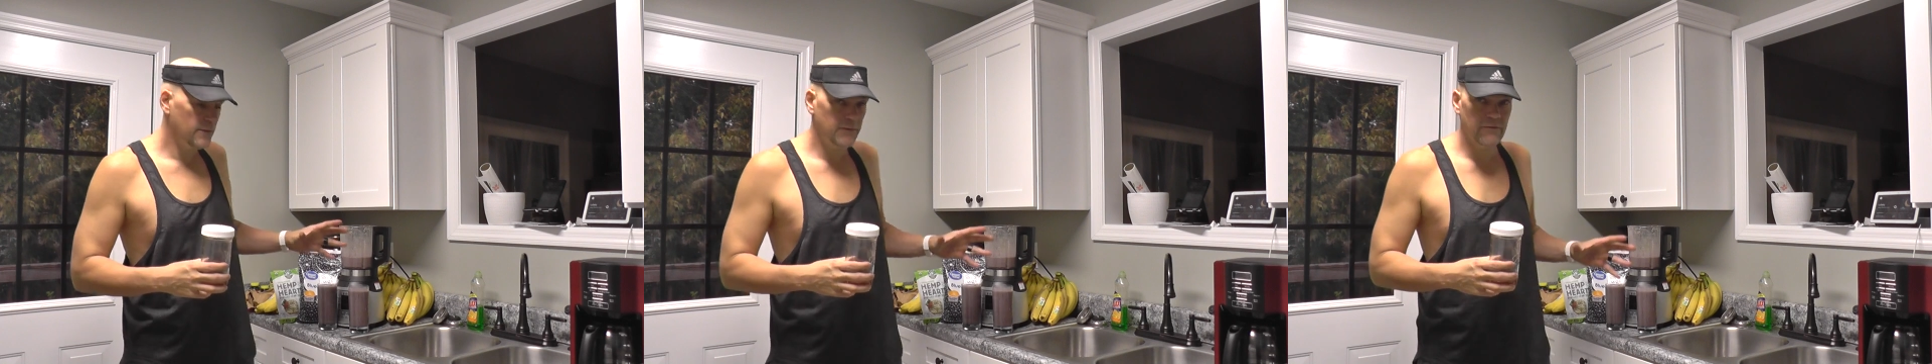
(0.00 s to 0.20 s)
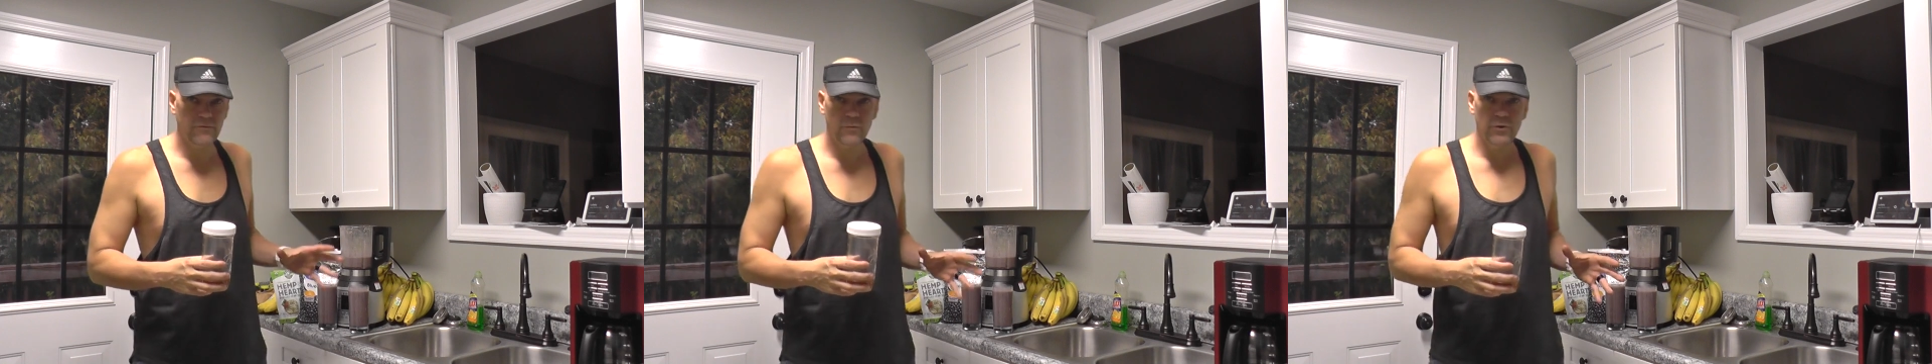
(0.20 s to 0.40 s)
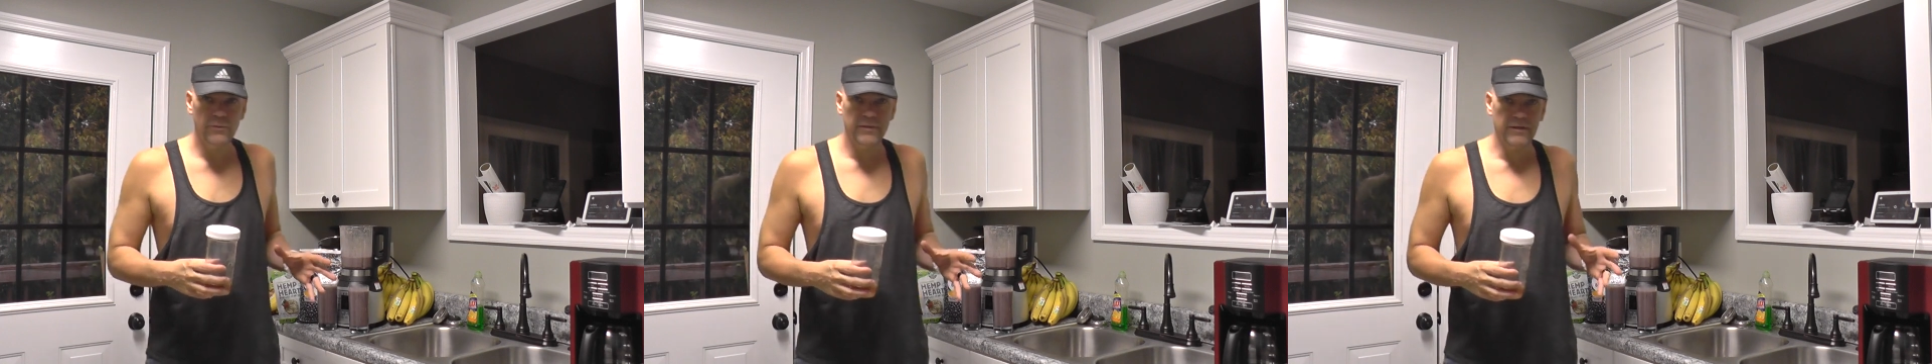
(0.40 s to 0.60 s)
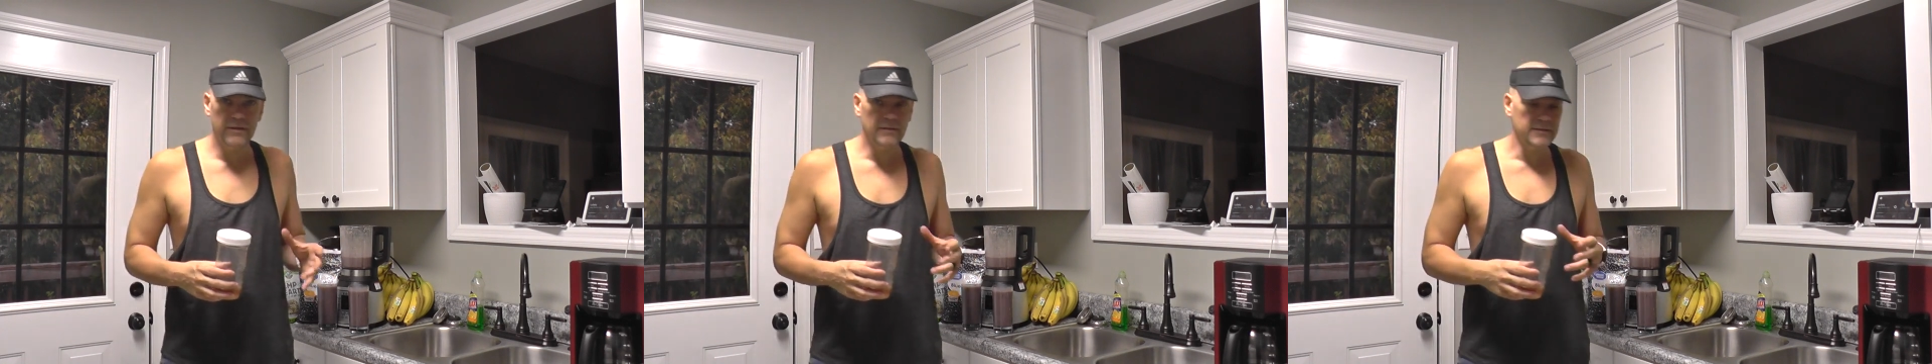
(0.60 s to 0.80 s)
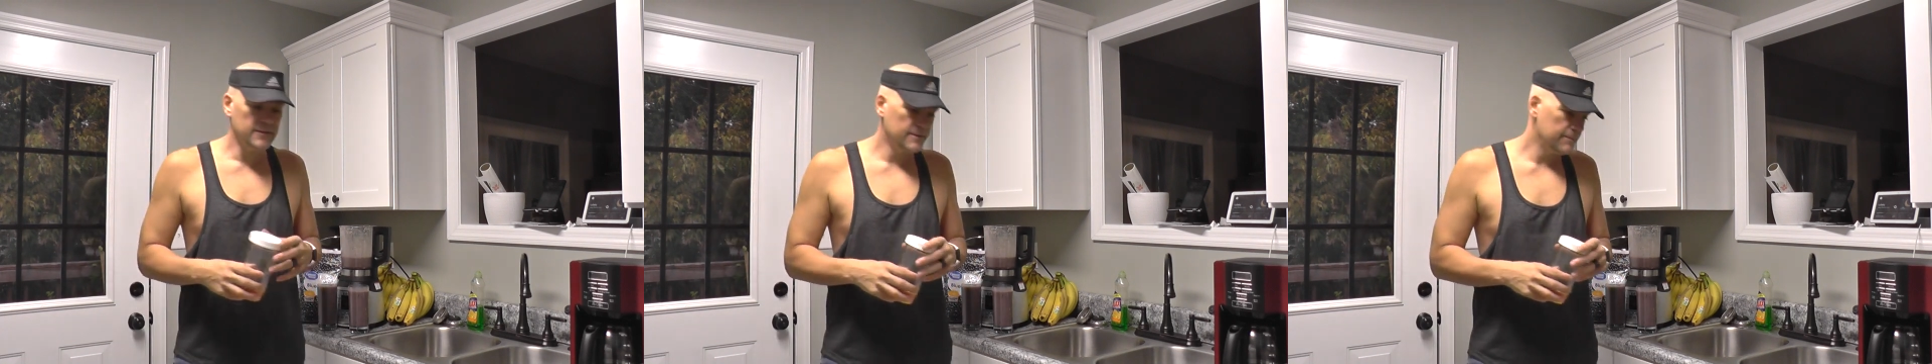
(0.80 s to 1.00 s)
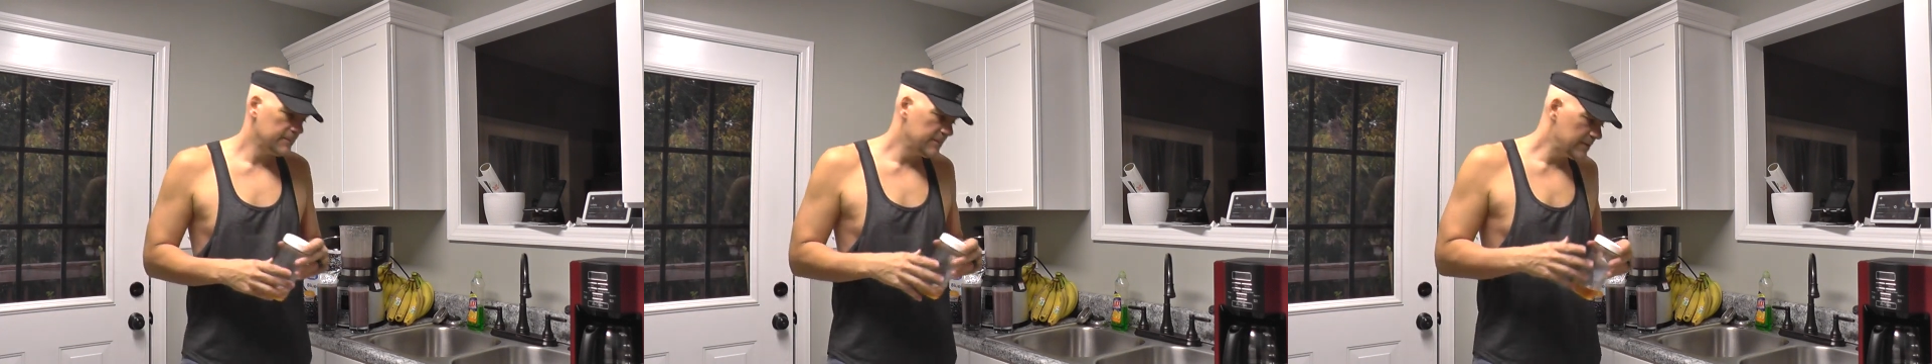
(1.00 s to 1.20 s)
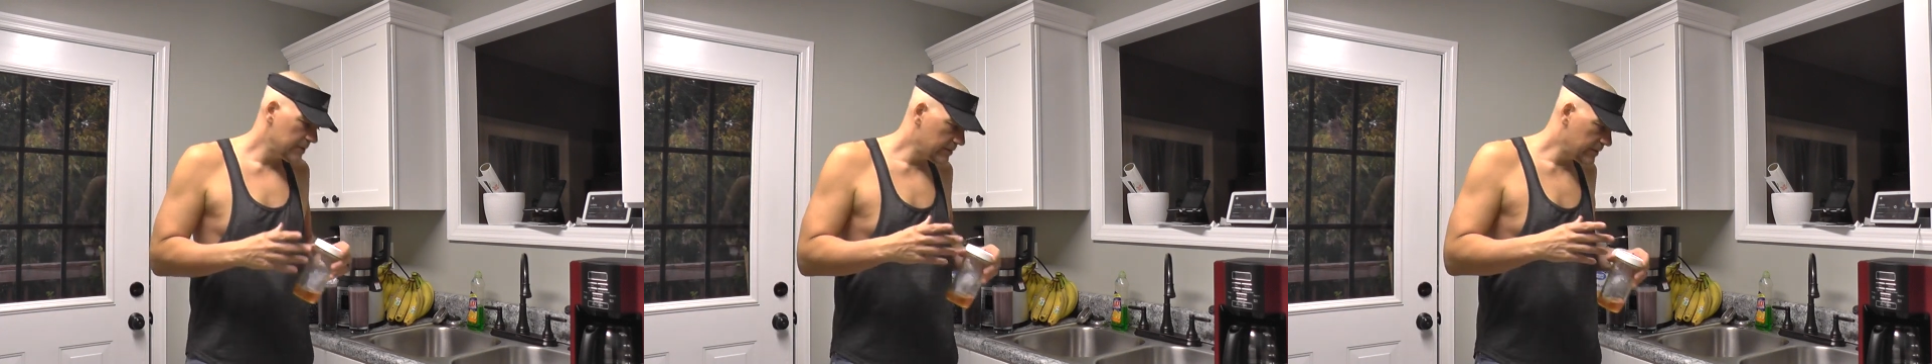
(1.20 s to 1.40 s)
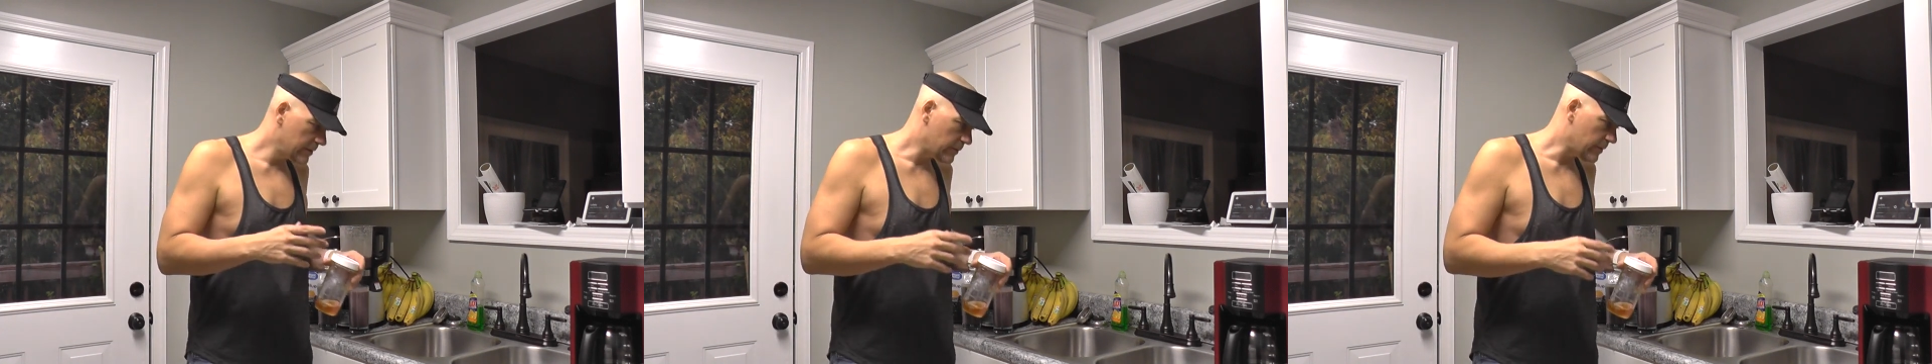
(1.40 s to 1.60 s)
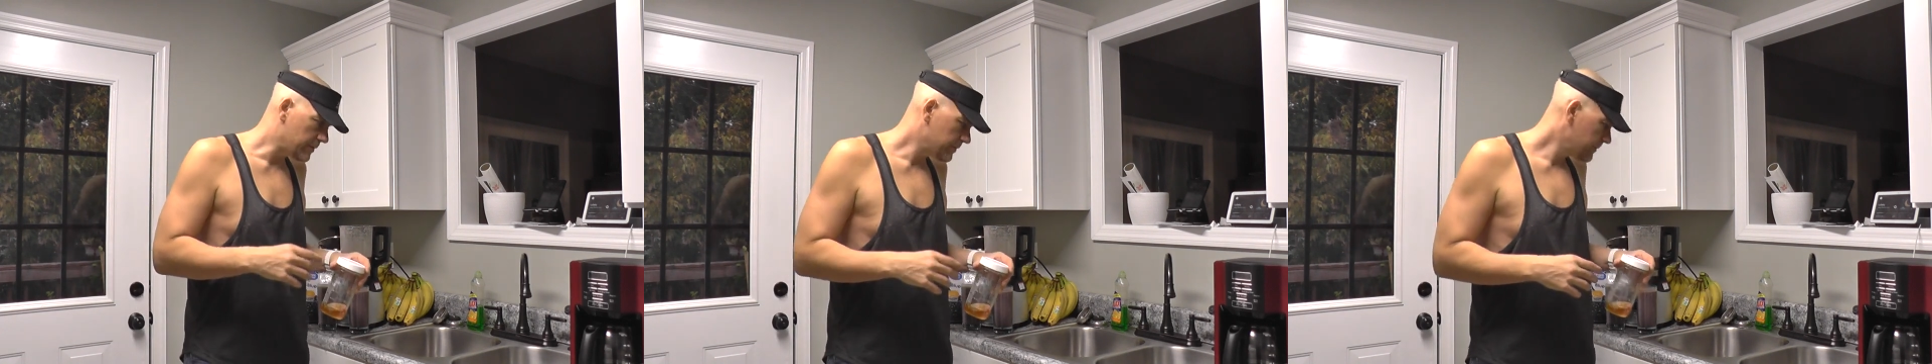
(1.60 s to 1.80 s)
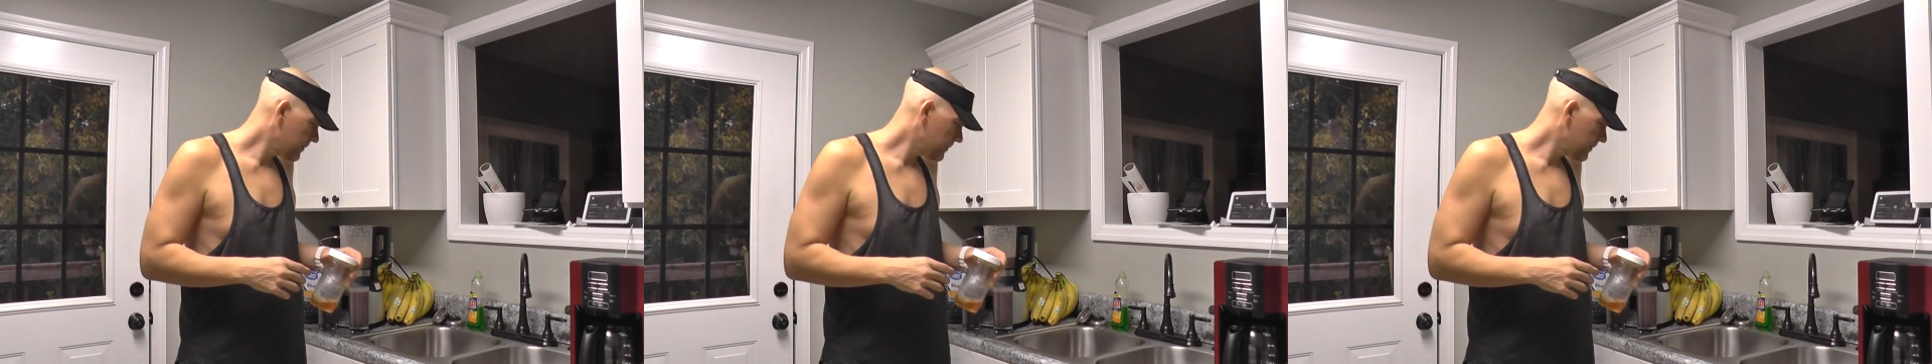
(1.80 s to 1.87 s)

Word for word: about forty bananas. So anyway,